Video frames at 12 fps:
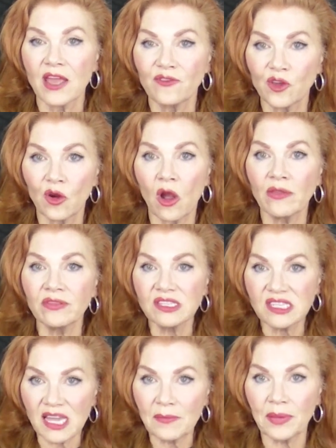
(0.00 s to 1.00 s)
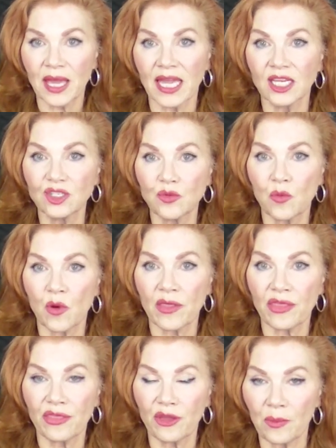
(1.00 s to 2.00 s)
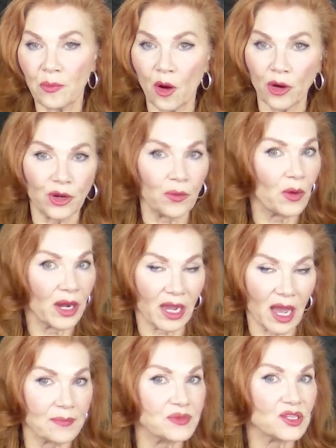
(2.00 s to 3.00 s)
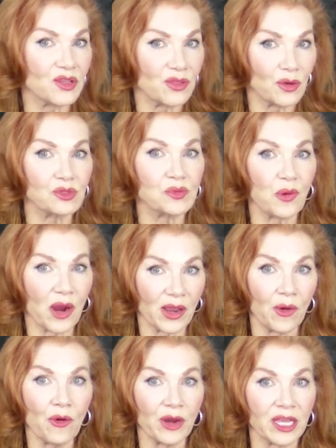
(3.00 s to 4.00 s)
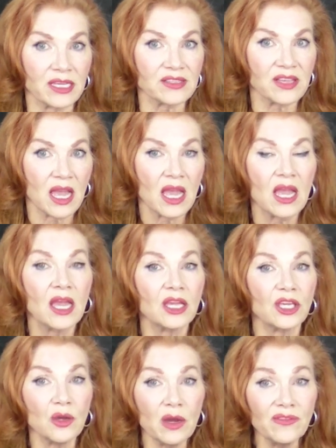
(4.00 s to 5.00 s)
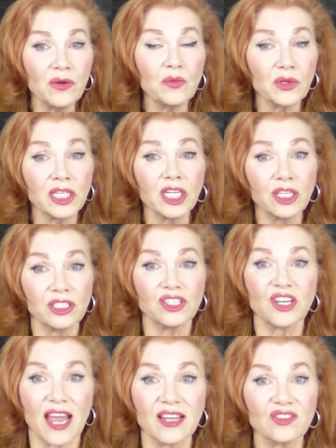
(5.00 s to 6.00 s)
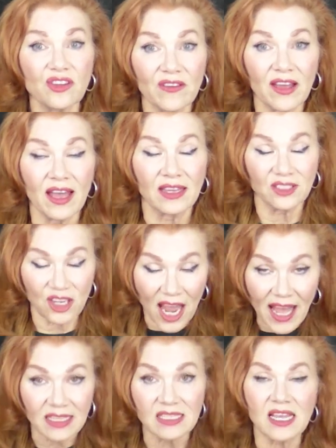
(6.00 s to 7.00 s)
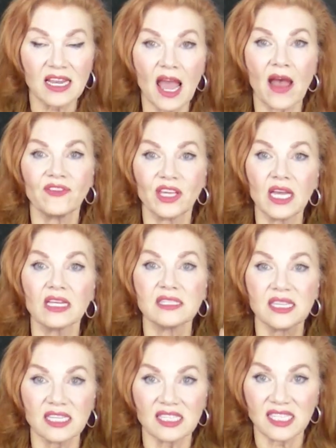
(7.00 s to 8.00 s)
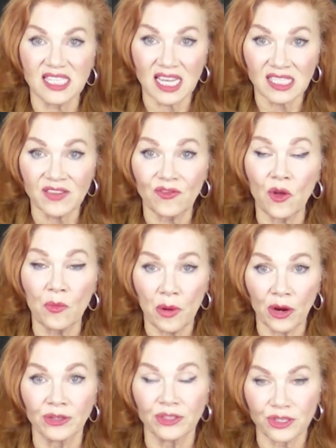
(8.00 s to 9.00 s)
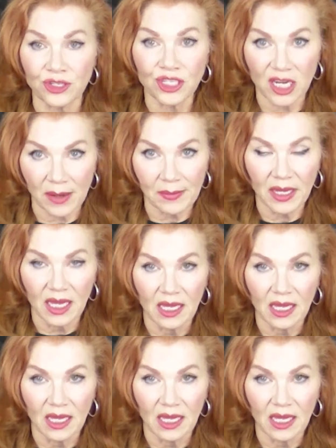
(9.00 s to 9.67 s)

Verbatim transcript: If you're on the same page with your partner when it comes to those priorities, you have a really good chance, chance at having a successful partnership.